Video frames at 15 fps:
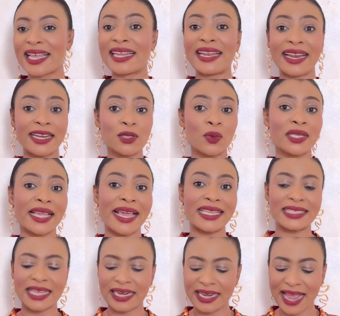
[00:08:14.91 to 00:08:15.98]
and that is what
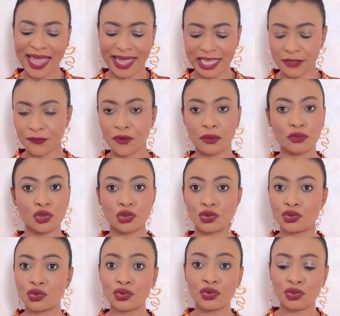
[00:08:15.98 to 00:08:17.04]
exactly I get from
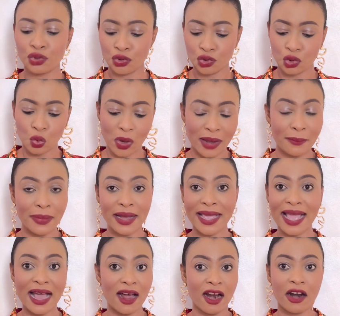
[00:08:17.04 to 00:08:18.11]
Junoon Noir by
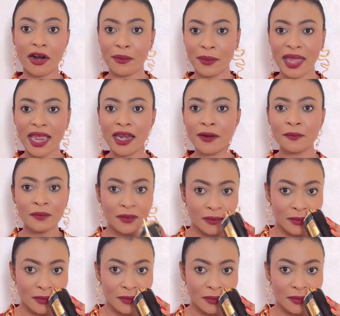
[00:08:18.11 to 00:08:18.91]
Haramain.